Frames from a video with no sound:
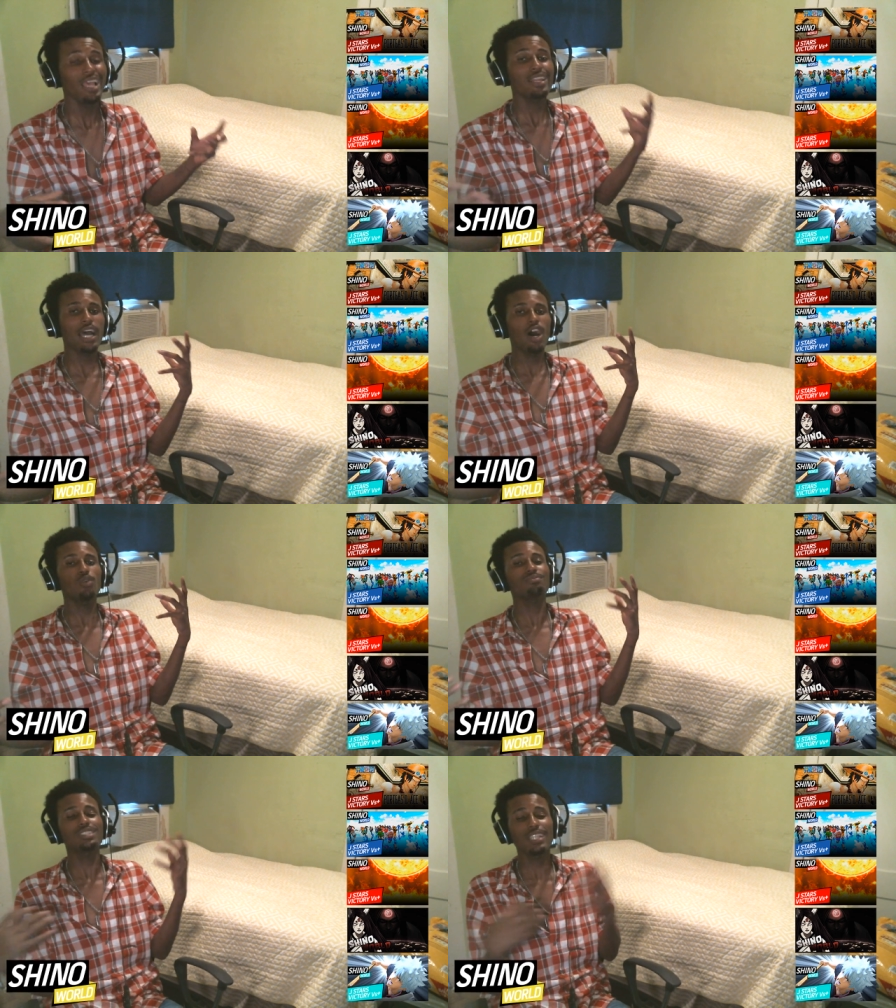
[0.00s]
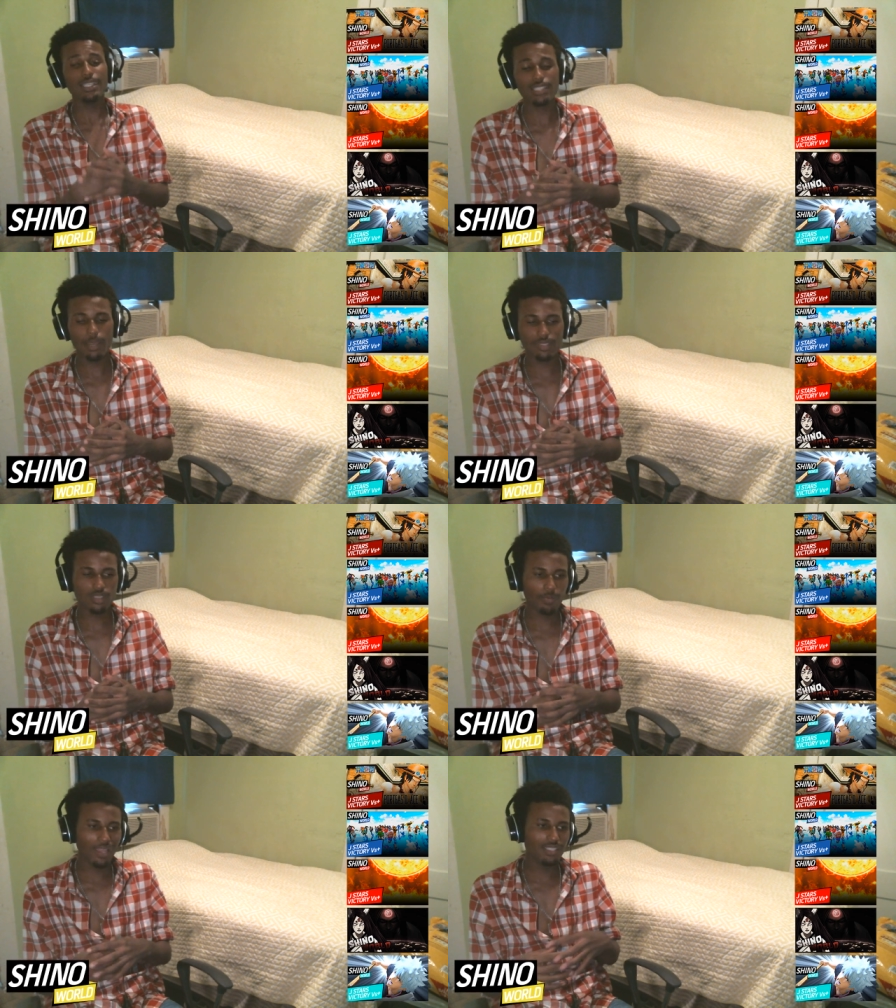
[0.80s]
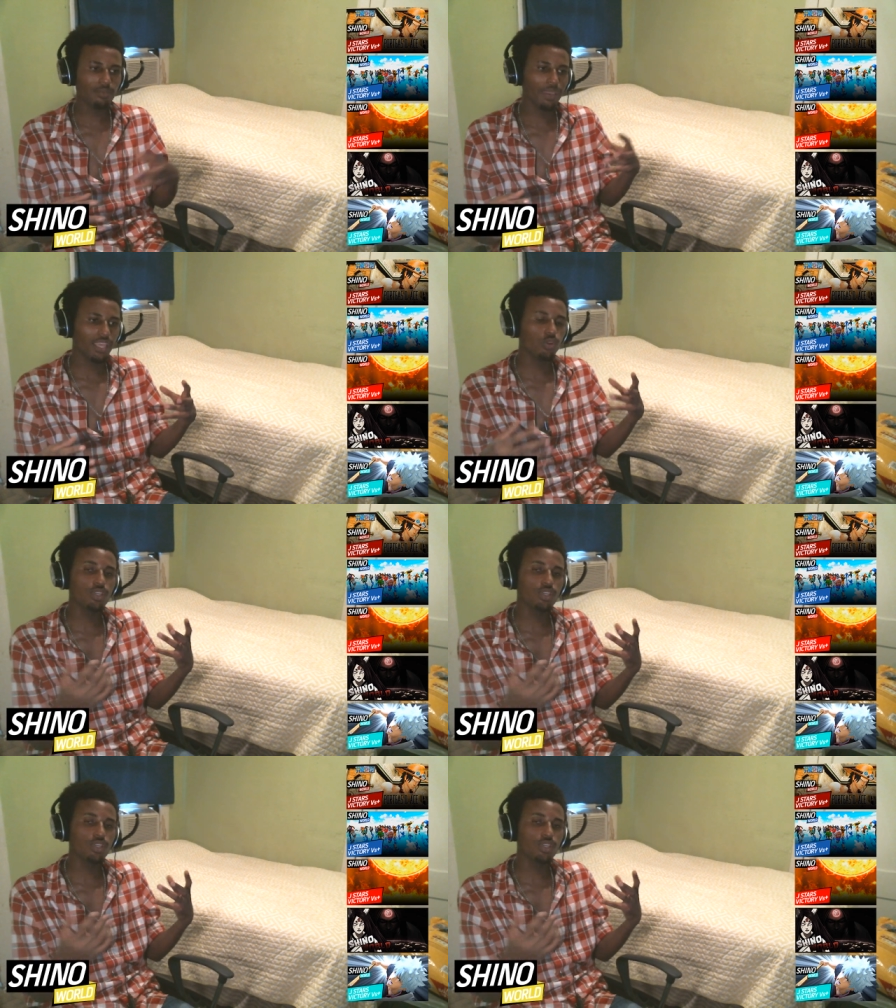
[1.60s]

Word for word: Now, today's topic is supply and demand.